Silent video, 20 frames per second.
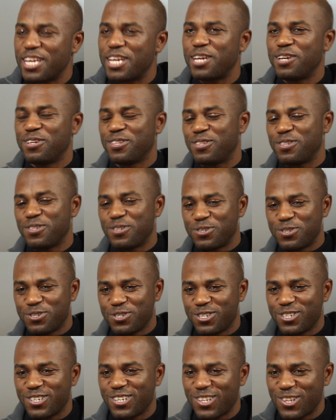Oh, those
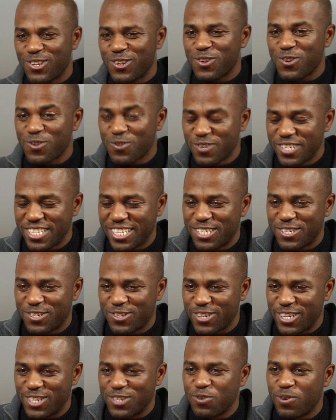are really
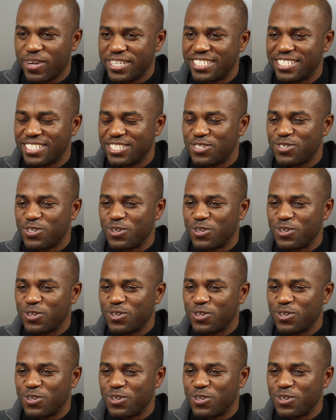great questions.